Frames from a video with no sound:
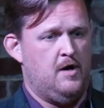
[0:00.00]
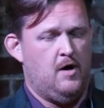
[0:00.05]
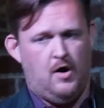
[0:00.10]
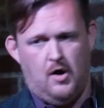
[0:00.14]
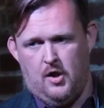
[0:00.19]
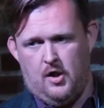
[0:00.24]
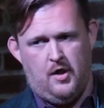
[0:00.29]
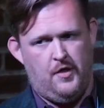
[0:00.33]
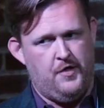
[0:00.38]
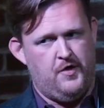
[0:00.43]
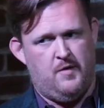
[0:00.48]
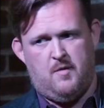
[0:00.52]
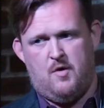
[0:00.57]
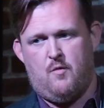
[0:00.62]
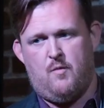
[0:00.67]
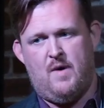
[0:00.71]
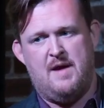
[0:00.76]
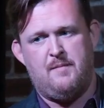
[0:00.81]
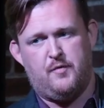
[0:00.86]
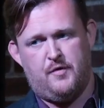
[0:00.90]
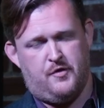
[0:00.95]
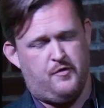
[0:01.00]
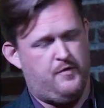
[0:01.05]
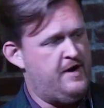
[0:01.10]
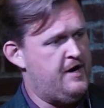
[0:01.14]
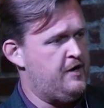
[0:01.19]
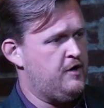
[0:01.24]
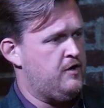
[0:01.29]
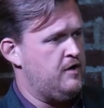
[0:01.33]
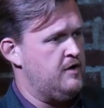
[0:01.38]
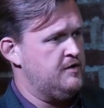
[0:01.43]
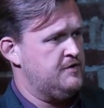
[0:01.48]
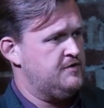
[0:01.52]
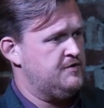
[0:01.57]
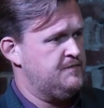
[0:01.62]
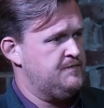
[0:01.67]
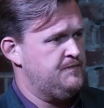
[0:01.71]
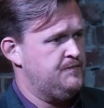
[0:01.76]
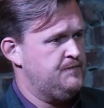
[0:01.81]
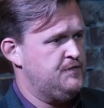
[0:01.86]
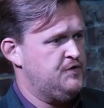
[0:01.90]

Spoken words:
All of them are ripe with credit cards.